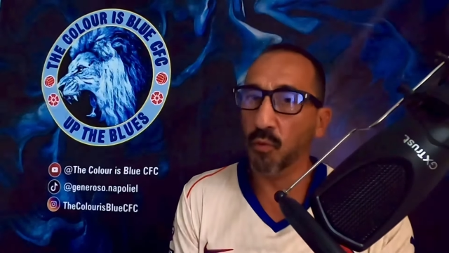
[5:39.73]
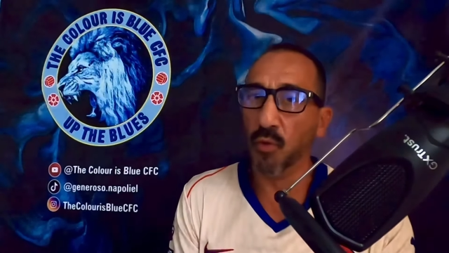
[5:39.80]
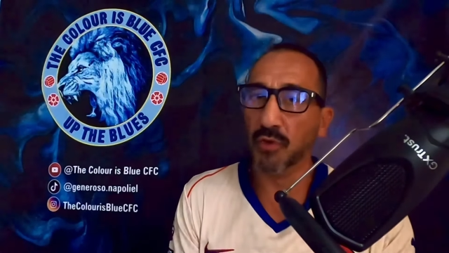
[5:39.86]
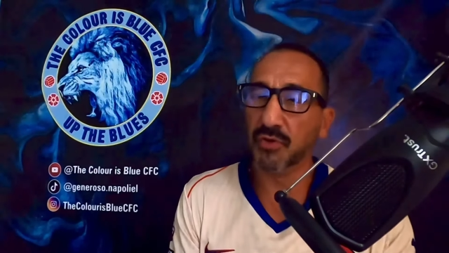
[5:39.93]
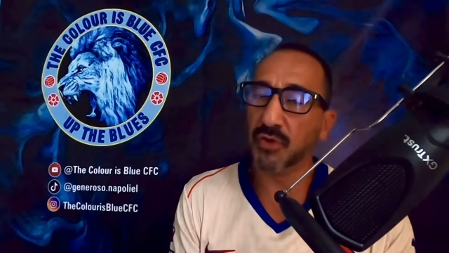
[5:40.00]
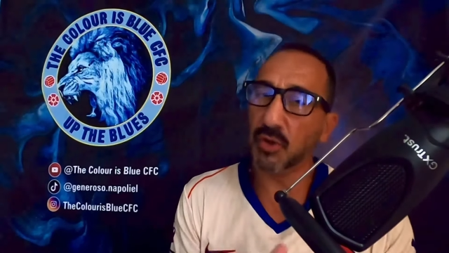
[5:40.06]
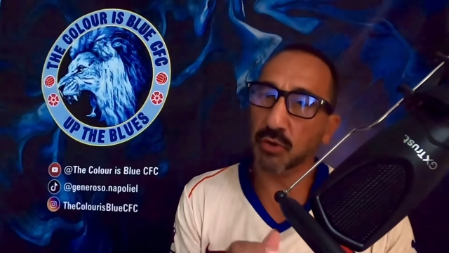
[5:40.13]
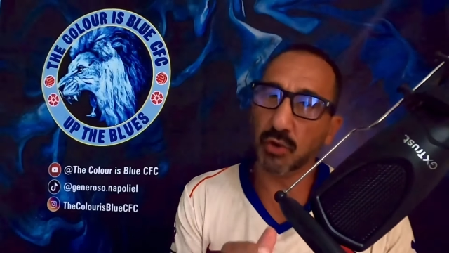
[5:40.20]

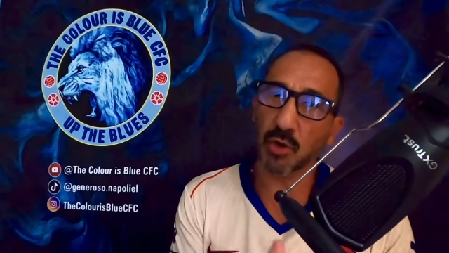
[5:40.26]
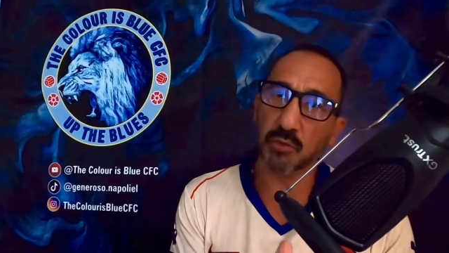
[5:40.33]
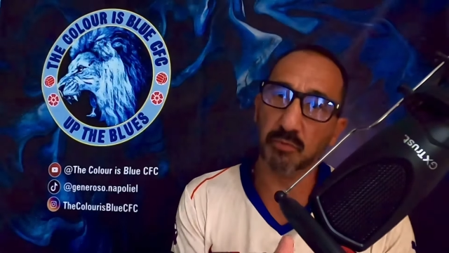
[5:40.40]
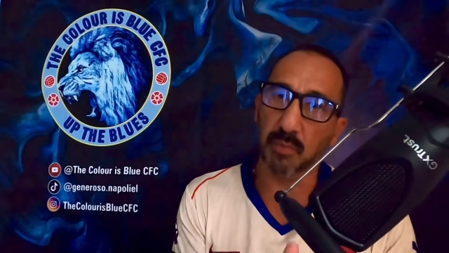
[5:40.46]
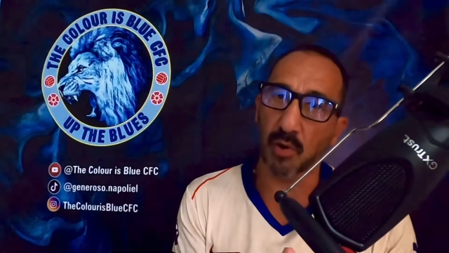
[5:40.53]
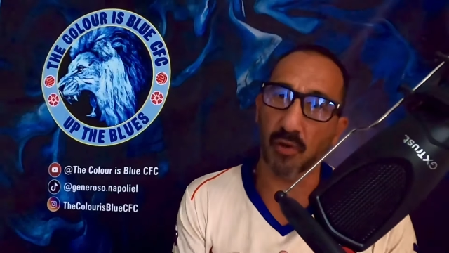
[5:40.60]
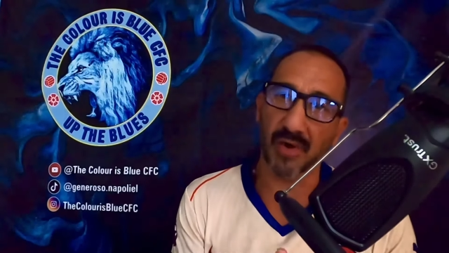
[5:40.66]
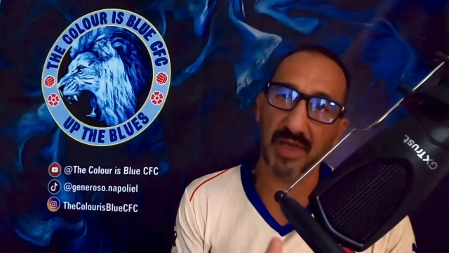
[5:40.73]
what
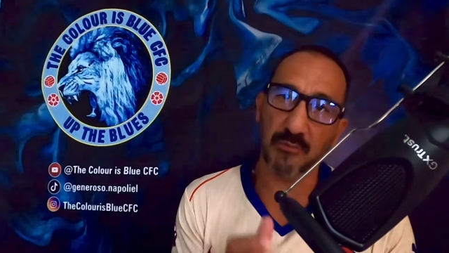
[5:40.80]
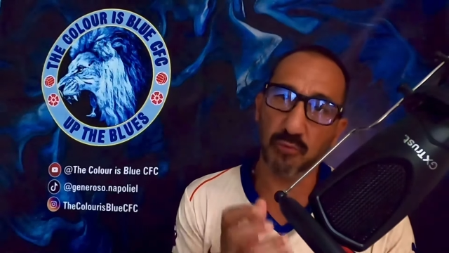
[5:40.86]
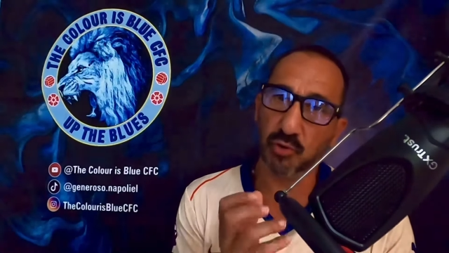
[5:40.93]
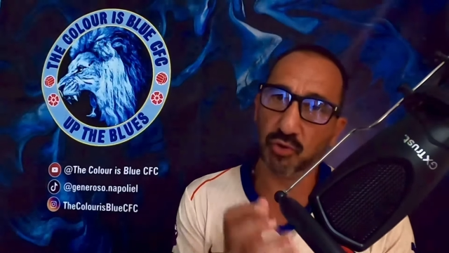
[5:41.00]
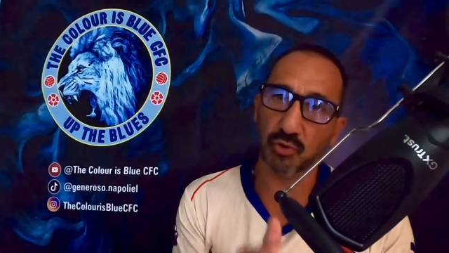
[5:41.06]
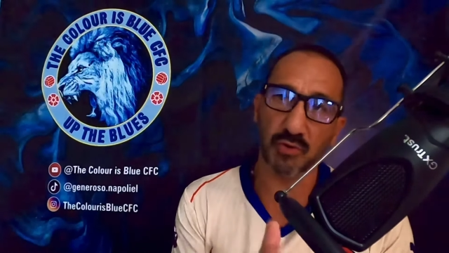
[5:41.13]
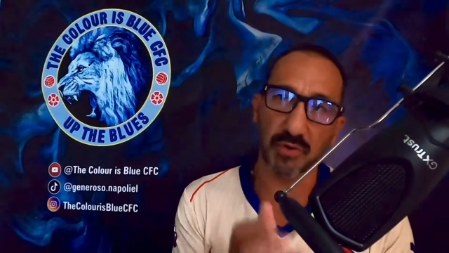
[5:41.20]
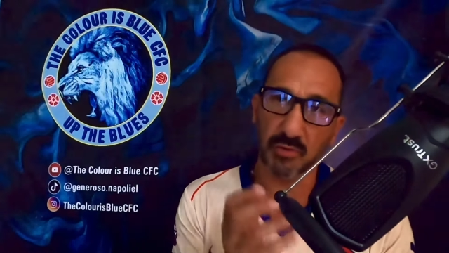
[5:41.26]
Todd Bowley
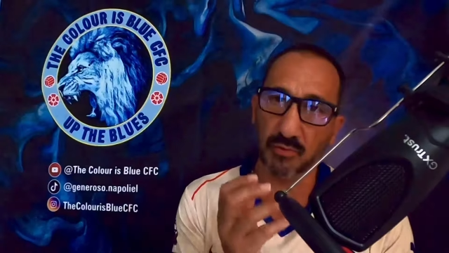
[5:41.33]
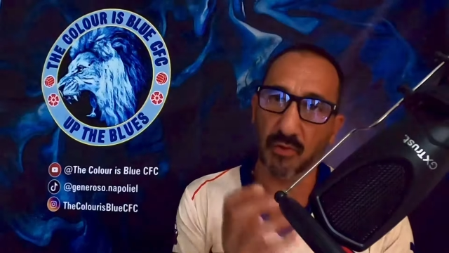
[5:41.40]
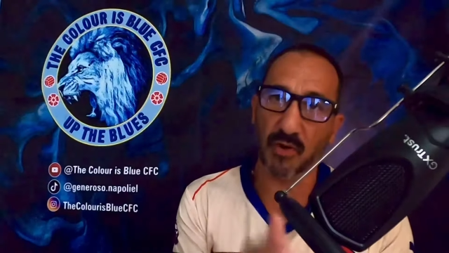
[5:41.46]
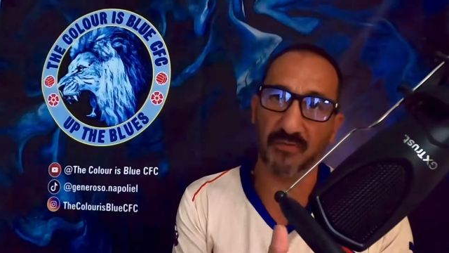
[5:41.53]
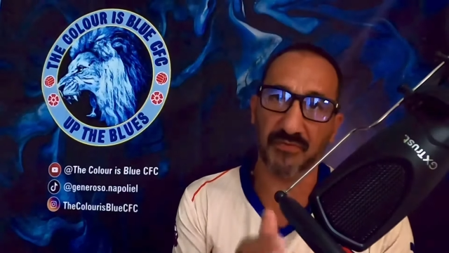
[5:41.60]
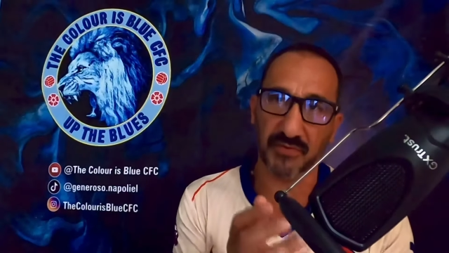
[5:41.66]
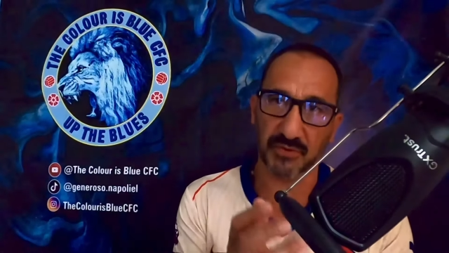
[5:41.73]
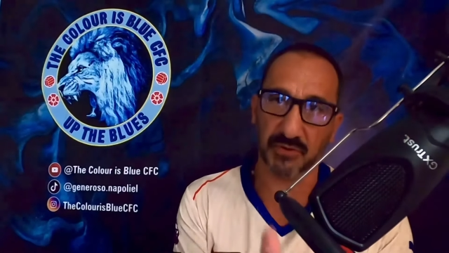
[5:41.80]
was going to
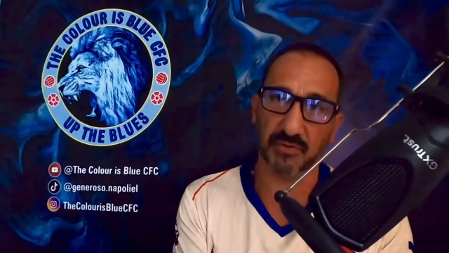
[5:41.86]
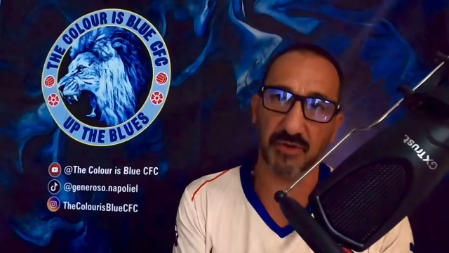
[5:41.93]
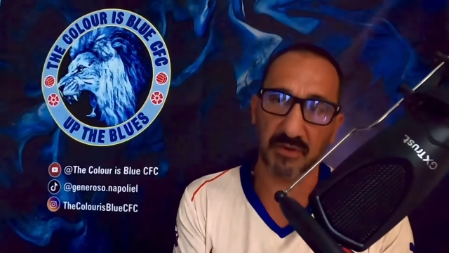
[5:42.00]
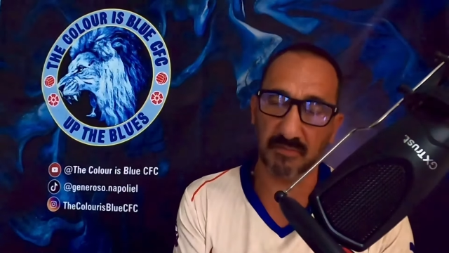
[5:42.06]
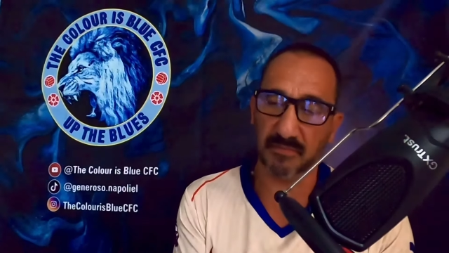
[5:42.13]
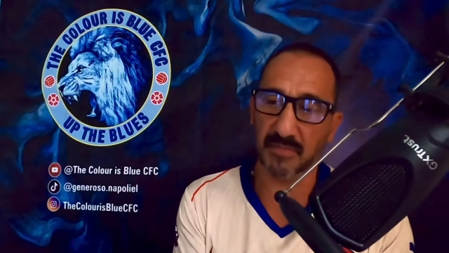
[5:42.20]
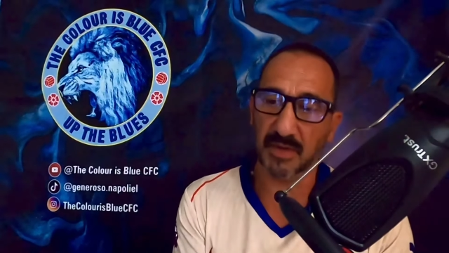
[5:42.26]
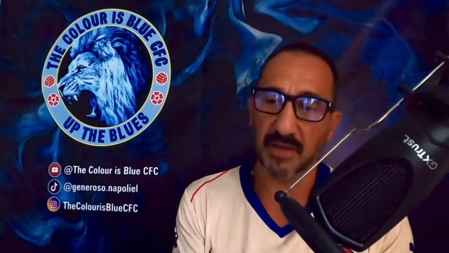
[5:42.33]
offer to
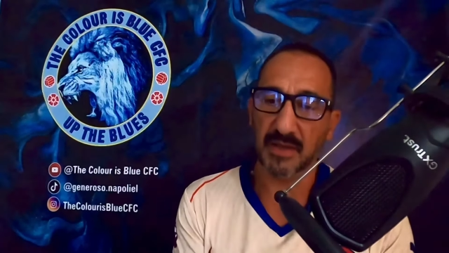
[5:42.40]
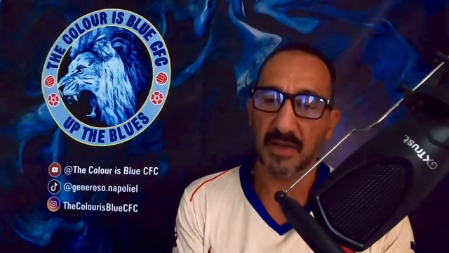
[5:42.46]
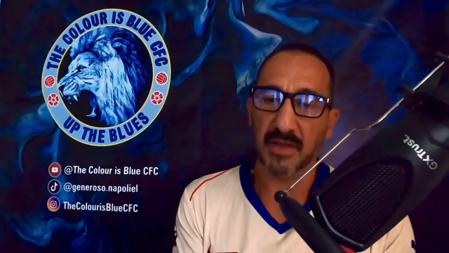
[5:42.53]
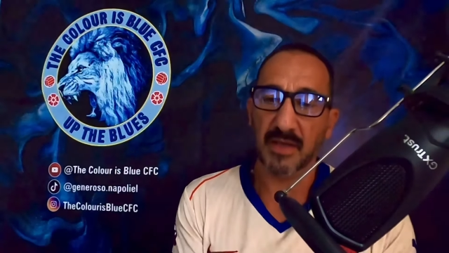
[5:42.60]
him.